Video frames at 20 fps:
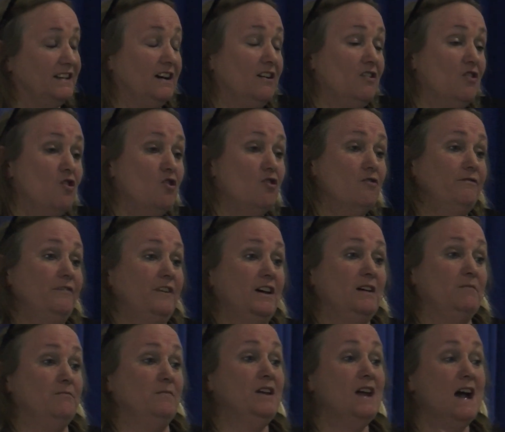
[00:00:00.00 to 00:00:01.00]
of
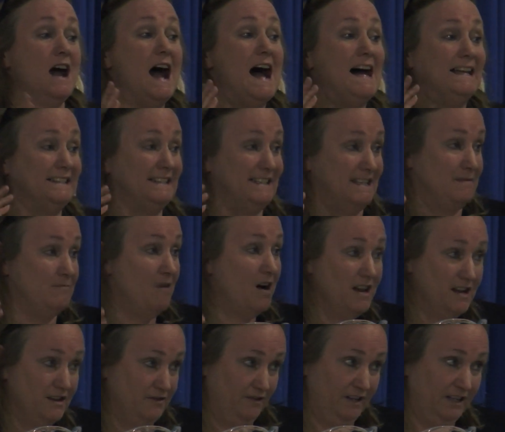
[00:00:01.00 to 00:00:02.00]

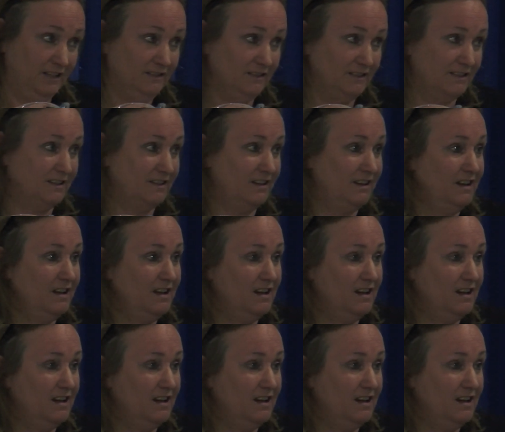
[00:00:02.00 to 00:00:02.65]
anti-migrant,